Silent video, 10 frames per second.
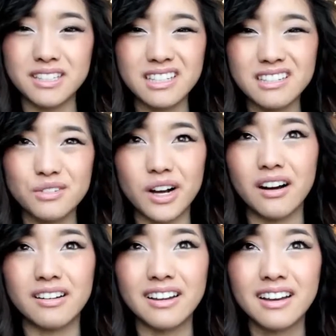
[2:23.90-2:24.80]
This is
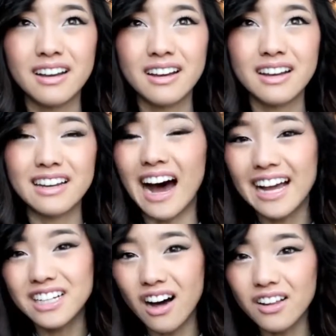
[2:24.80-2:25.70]
around
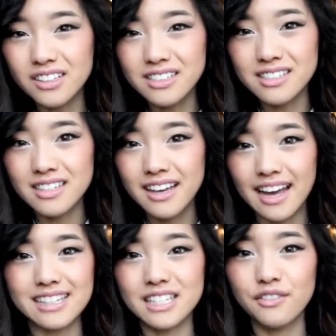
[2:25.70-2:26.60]
$9
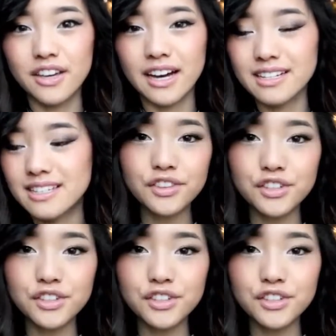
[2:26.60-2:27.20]
at CVS.